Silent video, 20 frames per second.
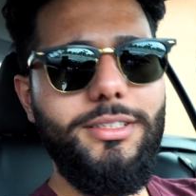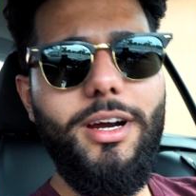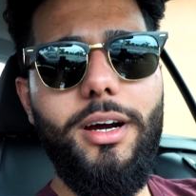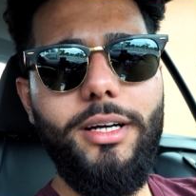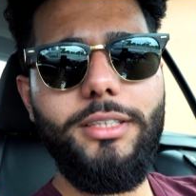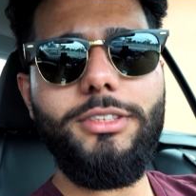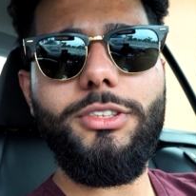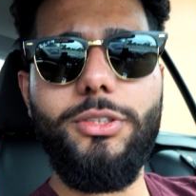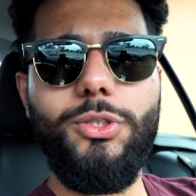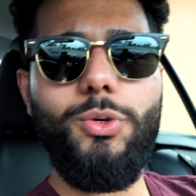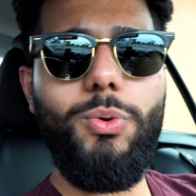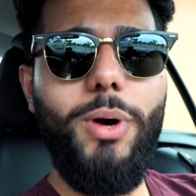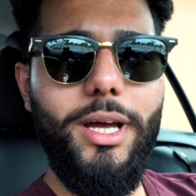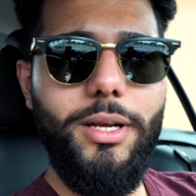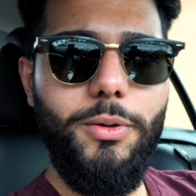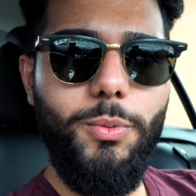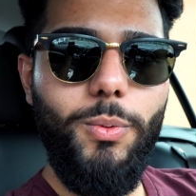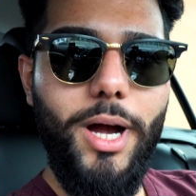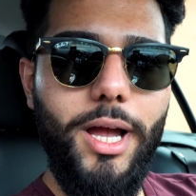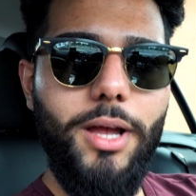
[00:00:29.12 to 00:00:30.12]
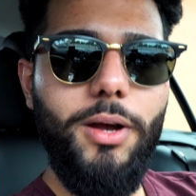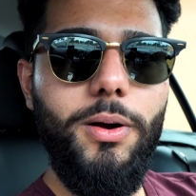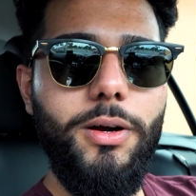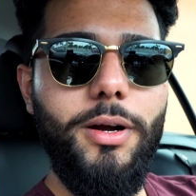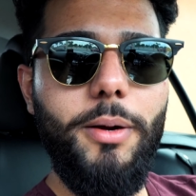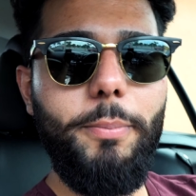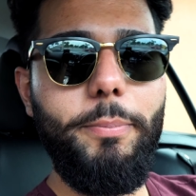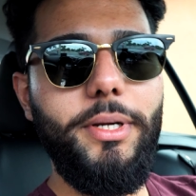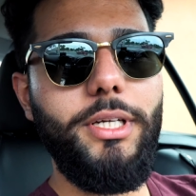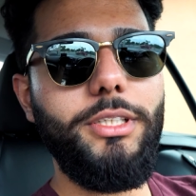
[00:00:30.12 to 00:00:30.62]
car took quite a while
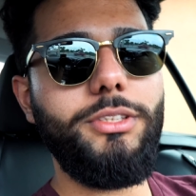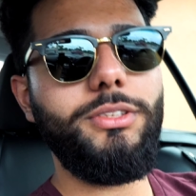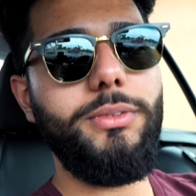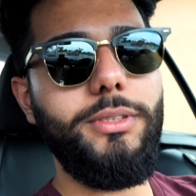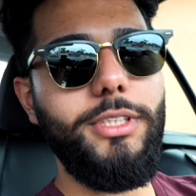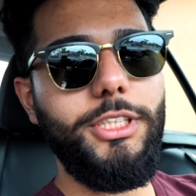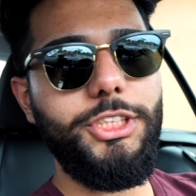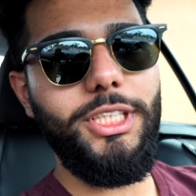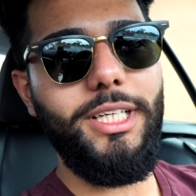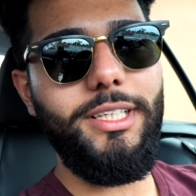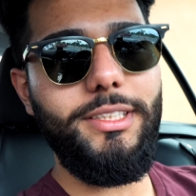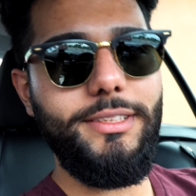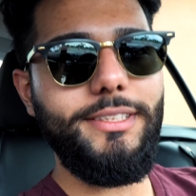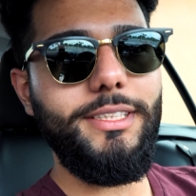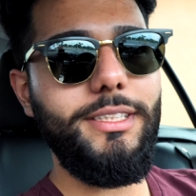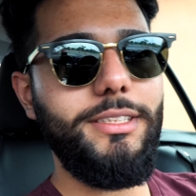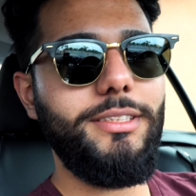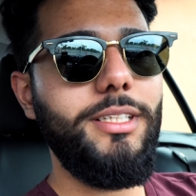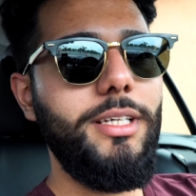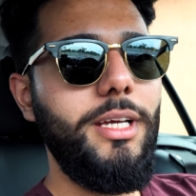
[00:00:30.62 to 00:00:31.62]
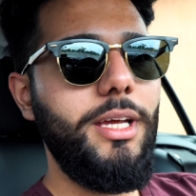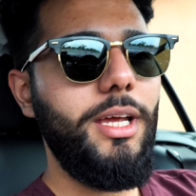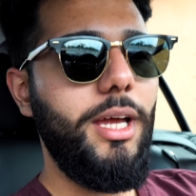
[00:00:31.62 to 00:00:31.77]
compared to the Genesis.